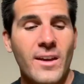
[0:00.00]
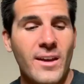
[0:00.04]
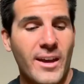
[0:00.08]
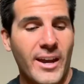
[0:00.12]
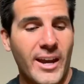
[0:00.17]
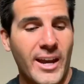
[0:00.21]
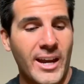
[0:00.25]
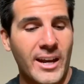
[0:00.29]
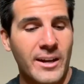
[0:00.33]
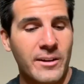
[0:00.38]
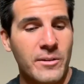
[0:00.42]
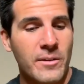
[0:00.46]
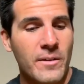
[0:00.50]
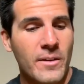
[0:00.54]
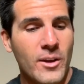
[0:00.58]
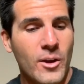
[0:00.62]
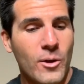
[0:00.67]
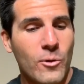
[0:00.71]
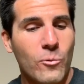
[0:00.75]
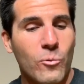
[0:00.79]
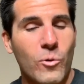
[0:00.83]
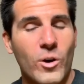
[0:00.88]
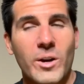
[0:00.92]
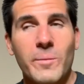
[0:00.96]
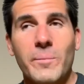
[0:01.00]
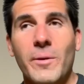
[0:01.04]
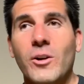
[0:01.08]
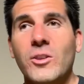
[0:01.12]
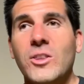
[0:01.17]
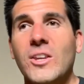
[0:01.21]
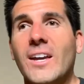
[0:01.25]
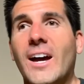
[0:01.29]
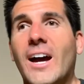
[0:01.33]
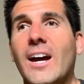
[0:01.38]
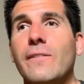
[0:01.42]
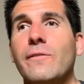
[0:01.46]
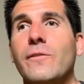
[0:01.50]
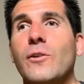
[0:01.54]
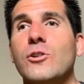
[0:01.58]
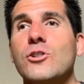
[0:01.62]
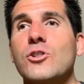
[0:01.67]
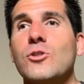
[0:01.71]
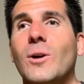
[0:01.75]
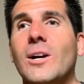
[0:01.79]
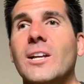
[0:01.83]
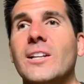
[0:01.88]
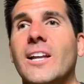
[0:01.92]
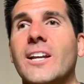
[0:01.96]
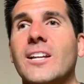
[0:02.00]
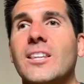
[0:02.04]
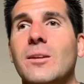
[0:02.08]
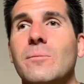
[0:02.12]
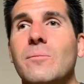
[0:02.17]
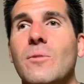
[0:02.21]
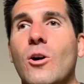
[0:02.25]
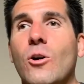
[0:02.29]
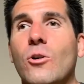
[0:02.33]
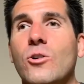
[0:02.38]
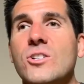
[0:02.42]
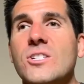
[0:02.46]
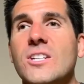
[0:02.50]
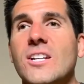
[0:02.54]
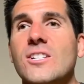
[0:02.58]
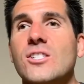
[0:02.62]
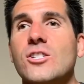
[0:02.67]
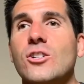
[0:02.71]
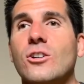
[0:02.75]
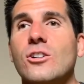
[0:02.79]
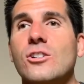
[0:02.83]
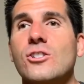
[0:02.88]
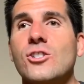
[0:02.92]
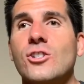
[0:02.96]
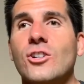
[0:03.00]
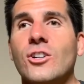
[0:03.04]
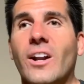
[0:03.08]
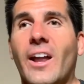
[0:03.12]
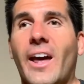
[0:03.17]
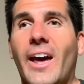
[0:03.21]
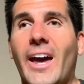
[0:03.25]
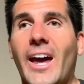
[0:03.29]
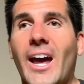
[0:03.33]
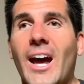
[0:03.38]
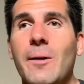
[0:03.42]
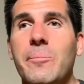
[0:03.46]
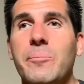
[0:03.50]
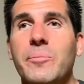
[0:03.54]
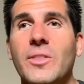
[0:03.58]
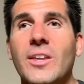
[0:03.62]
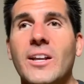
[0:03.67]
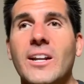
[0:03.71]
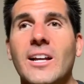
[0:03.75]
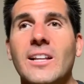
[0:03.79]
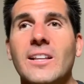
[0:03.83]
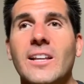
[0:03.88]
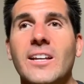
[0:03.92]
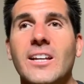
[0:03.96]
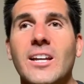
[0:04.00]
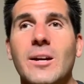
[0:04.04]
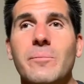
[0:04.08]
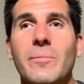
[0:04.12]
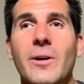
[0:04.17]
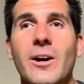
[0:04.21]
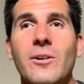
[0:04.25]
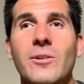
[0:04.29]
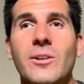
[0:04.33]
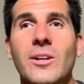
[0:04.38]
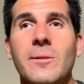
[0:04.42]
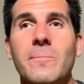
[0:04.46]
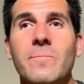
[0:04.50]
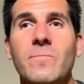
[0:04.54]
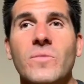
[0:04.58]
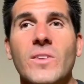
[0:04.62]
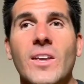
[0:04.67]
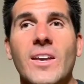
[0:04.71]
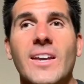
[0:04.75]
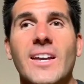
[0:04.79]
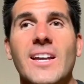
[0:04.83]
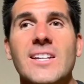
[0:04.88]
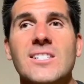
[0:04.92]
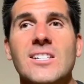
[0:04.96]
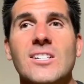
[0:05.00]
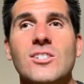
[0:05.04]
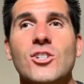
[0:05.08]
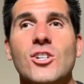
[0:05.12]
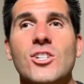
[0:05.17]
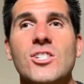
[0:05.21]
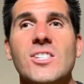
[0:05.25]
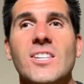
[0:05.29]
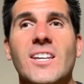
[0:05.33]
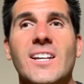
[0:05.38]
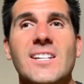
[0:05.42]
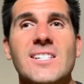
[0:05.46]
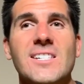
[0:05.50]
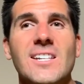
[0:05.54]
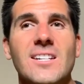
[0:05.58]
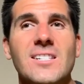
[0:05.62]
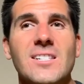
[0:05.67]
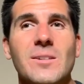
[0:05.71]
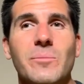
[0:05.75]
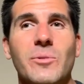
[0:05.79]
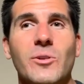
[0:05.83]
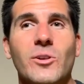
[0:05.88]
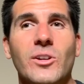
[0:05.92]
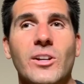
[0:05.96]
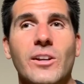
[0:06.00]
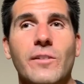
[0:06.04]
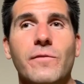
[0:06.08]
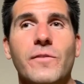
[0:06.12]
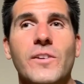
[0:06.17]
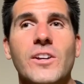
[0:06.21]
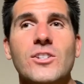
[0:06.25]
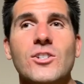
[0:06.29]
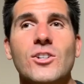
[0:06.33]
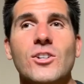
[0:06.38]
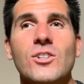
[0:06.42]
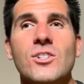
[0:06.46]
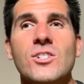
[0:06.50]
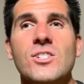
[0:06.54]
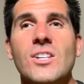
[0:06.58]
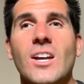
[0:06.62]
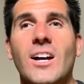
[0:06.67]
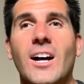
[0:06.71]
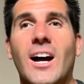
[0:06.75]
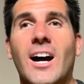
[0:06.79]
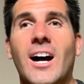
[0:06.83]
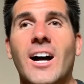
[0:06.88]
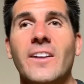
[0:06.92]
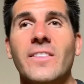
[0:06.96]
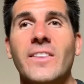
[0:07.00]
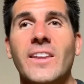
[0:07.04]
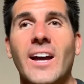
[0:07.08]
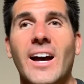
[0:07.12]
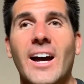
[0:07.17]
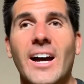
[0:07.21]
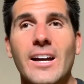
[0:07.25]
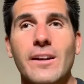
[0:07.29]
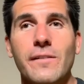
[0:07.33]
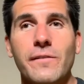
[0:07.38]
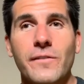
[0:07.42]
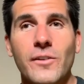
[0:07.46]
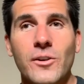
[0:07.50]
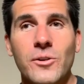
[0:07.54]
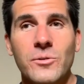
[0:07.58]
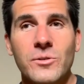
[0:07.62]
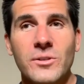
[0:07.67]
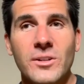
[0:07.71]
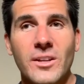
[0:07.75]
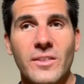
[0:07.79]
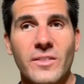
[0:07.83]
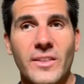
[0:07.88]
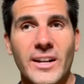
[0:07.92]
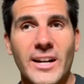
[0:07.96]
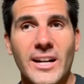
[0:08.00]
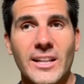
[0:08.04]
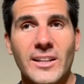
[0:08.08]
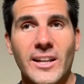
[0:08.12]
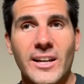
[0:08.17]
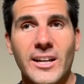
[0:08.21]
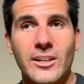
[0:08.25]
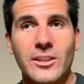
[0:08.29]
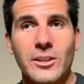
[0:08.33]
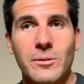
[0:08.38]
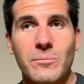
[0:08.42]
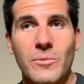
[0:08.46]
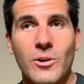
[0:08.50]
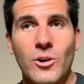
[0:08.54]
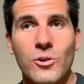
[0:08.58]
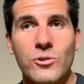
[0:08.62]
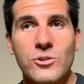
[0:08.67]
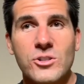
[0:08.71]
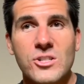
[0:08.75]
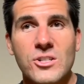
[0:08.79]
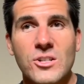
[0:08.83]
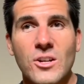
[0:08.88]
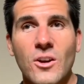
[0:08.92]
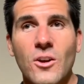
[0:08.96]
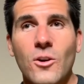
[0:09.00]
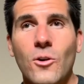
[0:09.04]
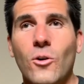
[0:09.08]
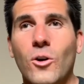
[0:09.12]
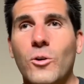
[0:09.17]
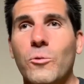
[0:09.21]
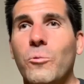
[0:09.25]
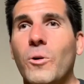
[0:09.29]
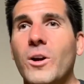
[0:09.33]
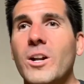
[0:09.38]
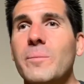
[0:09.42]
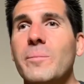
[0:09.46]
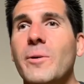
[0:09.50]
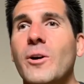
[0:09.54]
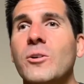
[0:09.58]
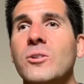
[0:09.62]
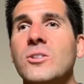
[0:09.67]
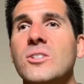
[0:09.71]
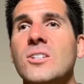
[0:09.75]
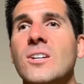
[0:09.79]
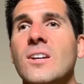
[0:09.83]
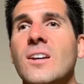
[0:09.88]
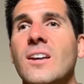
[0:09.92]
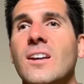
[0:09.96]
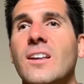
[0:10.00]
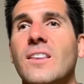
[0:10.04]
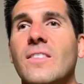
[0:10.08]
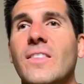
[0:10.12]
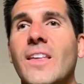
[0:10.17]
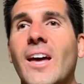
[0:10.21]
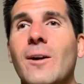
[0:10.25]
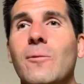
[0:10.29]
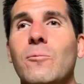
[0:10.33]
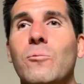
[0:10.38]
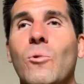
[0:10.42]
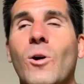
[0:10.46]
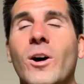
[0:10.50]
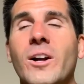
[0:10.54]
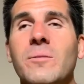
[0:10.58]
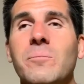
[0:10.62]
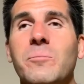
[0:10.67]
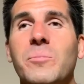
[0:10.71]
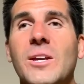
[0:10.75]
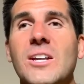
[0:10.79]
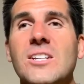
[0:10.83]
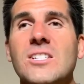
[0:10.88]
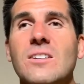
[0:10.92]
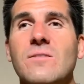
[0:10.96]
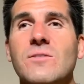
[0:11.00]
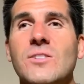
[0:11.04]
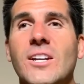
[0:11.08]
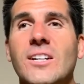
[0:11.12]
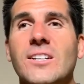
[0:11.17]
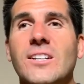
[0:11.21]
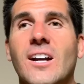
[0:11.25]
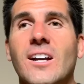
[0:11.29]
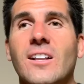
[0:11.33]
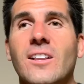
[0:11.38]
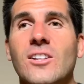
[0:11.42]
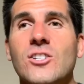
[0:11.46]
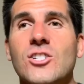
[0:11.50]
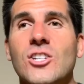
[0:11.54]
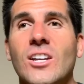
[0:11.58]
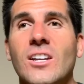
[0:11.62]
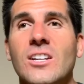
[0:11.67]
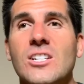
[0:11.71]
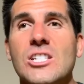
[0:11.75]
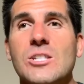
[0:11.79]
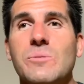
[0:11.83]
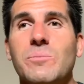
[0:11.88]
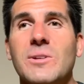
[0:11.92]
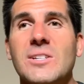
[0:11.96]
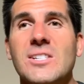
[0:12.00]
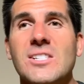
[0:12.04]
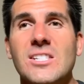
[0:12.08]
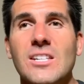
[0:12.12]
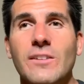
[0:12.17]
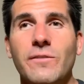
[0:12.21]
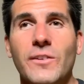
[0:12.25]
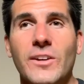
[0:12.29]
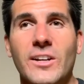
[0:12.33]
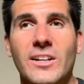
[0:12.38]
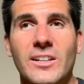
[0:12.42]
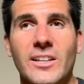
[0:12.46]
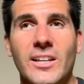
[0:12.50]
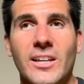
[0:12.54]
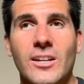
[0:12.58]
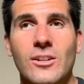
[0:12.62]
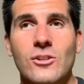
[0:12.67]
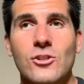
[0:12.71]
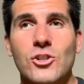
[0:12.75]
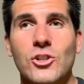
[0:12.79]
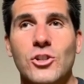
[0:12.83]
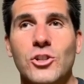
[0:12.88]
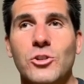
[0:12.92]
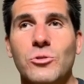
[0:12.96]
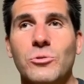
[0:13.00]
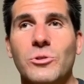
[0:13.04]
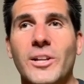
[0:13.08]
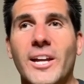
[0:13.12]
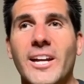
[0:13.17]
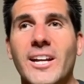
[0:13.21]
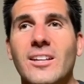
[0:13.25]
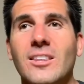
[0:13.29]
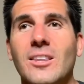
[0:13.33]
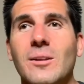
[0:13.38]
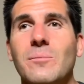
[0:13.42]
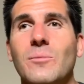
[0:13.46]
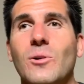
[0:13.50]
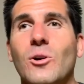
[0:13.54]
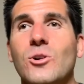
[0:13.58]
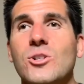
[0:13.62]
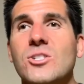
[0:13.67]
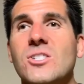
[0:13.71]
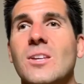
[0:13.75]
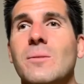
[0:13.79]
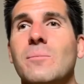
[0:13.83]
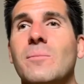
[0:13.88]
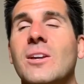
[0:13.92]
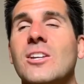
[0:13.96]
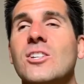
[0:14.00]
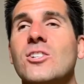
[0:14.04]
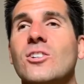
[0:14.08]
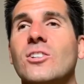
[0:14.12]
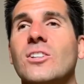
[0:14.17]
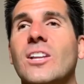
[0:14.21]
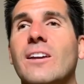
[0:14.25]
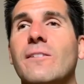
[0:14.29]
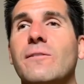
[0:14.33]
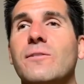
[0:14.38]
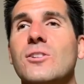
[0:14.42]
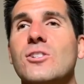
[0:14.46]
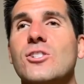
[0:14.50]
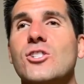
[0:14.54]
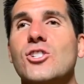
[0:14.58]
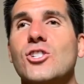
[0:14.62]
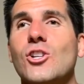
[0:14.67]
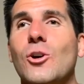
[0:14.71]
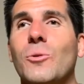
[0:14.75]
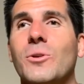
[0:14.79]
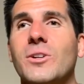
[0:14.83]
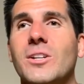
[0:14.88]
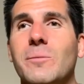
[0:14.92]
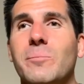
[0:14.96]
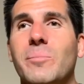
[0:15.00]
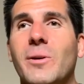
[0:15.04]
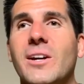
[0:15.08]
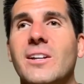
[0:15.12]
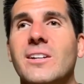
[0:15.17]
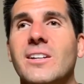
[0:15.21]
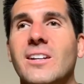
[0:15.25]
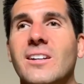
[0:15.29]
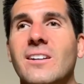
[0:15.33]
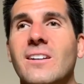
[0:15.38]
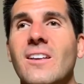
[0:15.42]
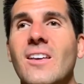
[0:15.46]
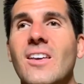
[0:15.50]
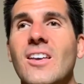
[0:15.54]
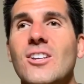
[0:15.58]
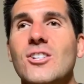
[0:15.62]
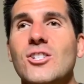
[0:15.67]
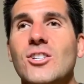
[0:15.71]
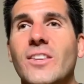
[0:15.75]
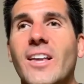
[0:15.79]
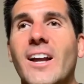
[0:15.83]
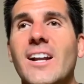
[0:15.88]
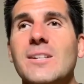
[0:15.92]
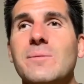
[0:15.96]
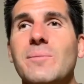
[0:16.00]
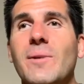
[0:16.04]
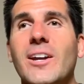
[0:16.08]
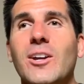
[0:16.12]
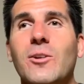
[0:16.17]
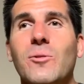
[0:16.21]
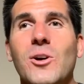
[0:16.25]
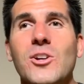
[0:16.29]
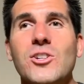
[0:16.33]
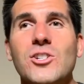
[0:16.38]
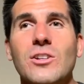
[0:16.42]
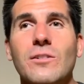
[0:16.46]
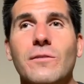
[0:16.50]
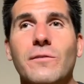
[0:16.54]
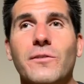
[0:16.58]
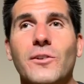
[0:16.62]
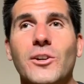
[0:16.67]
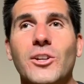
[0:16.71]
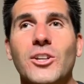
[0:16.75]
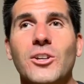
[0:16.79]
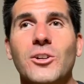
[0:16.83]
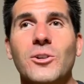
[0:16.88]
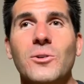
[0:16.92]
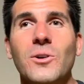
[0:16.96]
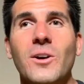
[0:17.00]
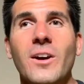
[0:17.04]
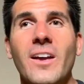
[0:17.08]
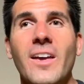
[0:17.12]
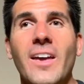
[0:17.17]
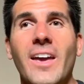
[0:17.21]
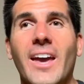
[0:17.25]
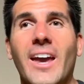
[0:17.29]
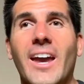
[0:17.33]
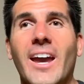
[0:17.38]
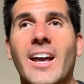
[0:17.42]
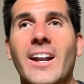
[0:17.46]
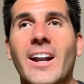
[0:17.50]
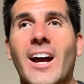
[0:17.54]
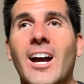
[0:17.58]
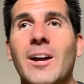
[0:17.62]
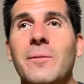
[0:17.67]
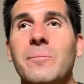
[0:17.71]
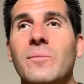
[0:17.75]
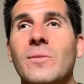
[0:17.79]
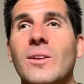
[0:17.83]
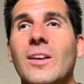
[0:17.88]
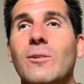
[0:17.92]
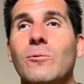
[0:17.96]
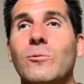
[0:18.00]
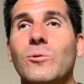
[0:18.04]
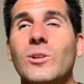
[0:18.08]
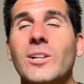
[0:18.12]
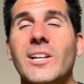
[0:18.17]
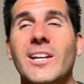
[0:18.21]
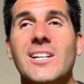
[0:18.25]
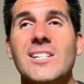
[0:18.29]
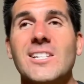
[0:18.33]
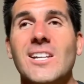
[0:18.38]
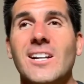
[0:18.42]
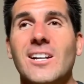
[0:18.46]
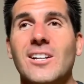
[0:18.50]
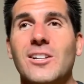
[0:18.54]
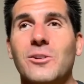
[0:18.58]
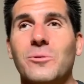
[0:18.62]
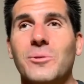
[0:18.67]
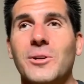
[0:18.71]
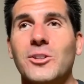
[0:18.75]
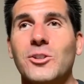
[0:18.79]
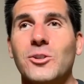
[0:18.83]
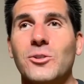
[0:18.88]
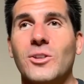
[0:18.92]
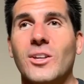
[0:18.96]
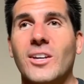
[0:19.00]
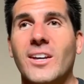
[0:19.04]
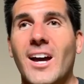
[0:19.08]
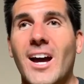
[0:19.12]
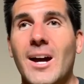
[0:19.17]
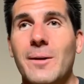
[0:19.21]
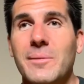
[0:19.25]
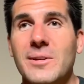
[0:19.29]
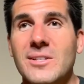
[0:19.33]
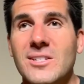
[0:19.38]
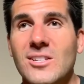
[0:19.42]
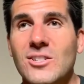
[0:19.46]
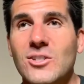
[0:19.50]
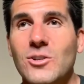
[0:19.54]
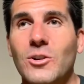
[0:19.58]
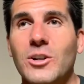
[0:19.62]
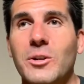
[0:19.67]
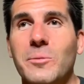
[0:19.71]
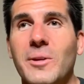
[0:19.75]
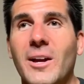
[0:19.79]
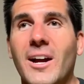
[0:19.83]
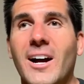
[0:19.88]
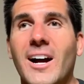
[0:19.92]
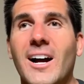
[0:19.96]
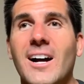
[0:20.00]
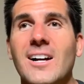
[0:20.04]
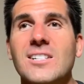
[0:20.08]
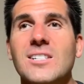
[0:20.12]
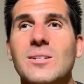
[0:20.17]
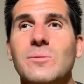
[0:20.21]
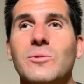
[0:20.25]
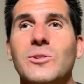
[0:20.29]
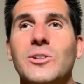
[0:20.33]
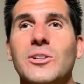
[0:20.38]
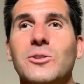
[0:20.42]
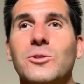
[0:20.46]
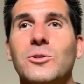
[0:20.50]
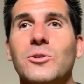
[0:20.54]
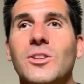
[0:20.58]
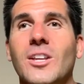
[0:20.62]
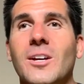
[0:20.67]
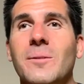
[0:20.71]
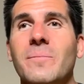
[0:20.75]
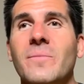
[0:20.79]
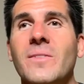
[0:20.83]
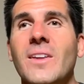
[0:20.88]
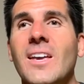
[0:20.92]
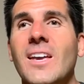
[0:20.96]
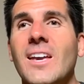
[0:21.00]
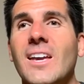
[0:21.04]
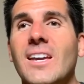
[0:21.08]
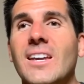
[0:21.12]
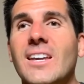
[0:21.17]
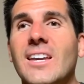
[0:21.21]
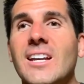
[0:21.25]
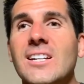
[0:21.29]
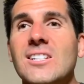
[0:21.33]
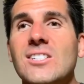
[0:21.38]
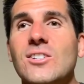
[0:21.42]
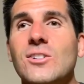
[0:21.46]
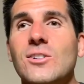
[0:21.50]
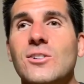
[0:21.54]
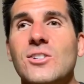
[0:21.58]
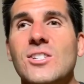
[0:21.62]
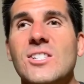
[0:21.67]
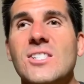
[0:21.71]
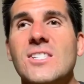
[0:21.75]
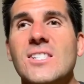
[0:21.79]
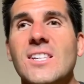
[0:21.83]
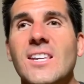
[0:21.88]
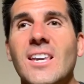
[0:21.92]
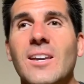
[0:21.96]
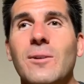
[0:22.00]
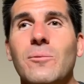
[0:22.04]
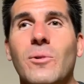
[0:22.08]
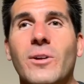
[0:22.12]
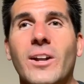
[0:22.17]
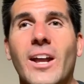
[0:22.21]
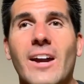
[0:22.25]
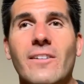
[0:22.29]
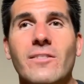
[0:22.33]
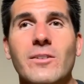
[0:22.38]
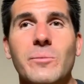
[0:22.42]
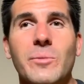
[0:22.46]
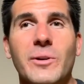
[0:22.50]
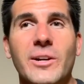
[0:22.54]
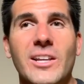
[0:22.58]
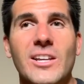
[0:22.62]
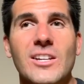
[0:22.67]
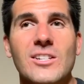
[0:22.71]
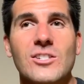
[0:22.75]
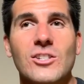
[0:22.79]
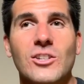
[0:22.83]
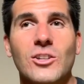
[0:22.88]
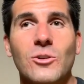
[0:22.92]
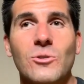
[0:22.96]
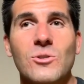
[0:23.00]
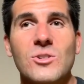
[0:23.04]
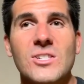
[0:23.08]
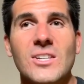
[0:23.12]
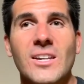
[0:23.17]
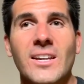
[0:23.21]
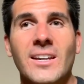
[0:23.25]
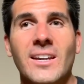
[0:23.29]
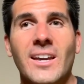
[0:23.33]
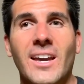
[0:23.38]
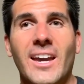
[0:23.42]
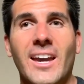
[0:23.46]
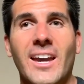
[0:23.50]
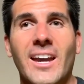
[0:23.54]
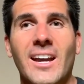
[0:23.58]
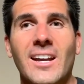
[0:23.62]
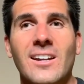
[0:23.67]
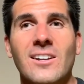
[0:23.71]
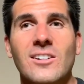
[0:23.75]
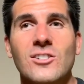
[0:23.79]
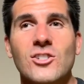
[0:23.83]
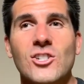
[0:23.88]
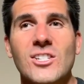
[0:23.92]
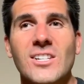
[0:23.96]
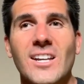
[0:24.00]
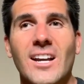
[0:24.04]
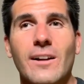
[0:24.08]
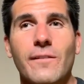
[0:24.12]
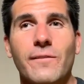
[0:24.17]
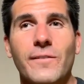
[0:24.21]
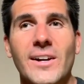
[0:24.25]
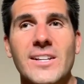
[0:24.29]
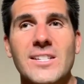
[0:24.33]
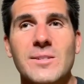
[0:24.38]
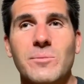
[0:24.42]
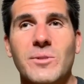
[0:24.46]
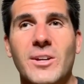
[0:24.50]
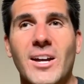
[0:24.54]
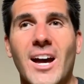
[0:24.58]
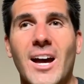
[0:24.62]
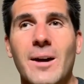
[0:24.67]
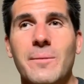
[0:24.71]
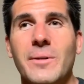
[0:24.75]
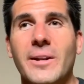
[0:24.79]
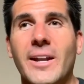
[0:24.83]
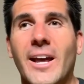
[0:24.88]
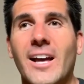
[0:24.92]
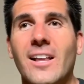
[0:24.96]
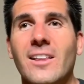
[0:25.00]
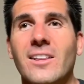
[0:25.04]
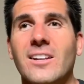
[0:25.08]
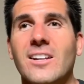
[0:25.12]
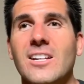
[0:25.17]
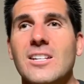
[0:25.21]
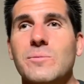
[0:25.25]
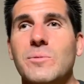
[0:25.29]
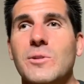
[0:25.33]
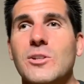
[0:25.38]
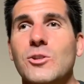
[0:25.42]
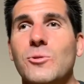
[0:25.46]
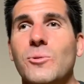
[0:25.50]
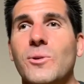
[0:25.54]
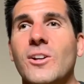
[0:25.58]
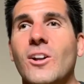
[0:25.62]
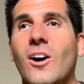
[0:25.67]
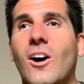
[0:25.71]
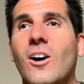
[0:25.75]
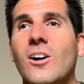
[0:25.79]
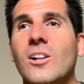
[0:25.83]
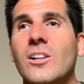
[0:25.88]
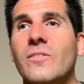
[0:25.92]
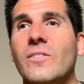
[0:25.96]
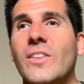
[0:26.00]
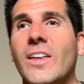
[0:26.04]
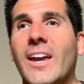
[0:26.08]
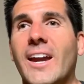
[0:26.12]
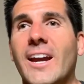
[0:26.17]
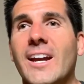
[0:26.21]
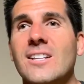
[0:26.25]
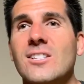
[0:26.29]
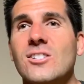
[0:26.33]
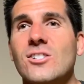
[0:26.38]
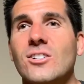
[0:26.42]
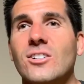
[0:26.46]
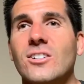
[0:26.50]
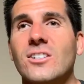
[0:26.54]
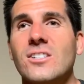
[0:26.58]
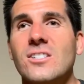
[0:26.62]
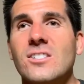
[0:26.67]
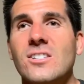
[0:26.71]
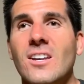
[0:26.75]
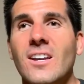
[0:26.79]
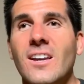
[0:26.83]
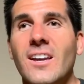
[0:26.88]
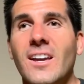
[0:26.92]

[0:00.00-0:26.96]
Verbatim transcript: And what about the iPhone do I like the most? Is there a certain app that I like about it? Is it just the accessibility features on the iPhone that I like the most? Or what about that one piece of technology specifically do you like the most that makes your life so independent? So that is my question for you, and I'm really excited to read through the comments. It's going to be awesome to read through them, get to see what everybody is using, and just kind of find some commonalities between all of the answers.